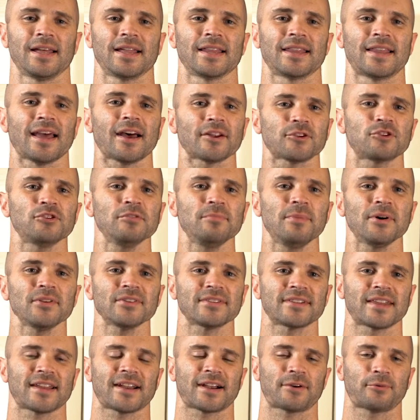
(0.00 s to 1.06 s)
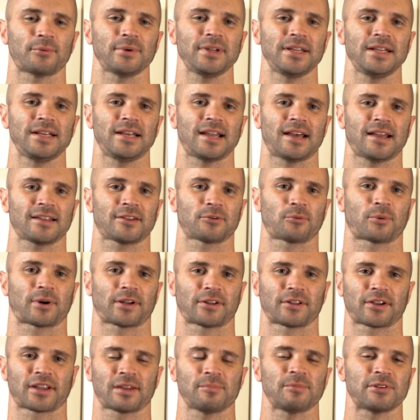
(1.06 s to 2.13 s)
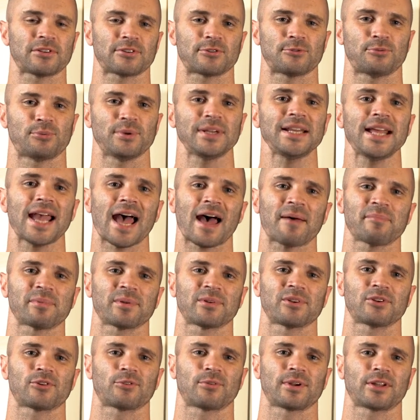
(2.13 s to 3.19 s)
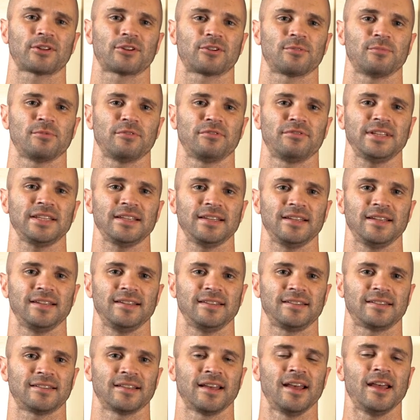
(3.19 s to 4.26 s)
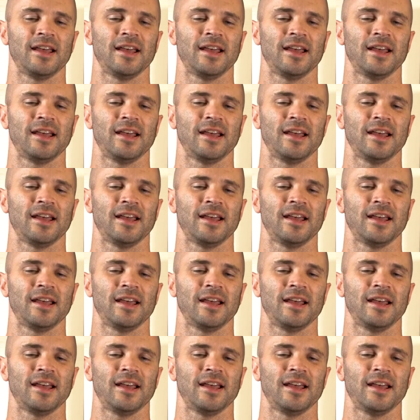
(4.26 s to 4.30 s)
There are two bonds that I really liked where the chemistry really happened during the movie is